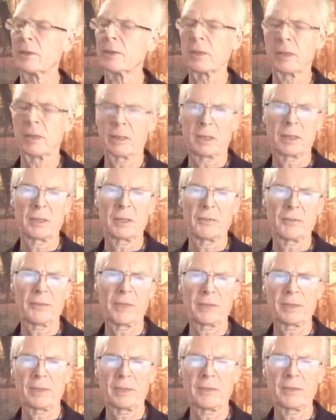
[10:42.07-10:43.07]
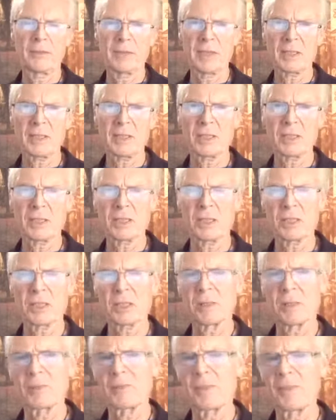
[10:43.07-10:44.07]
it can affect the lymphatic
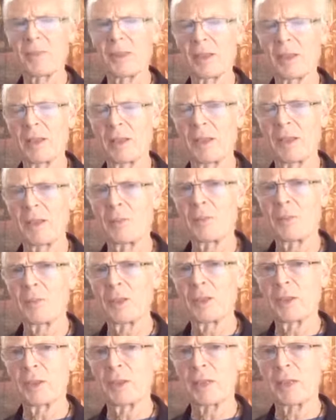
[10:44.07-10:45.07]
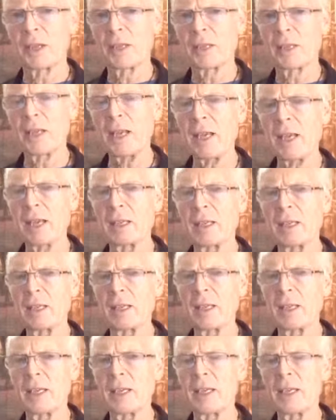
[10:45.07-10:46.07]
system. But
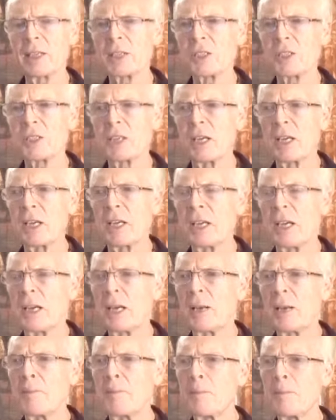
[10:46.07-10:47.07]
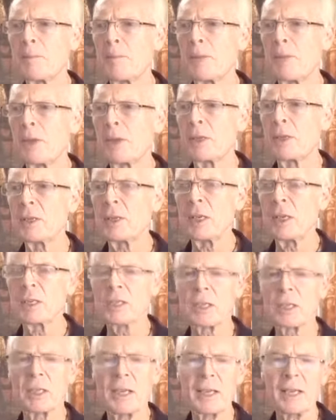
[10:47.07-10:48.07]
again, it's a
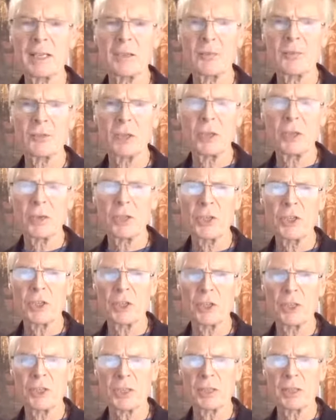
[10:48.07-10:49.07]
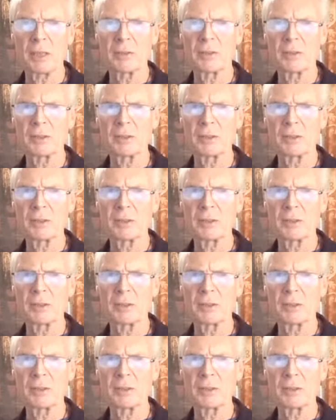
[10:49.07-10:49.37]
lack of nourishing yourself,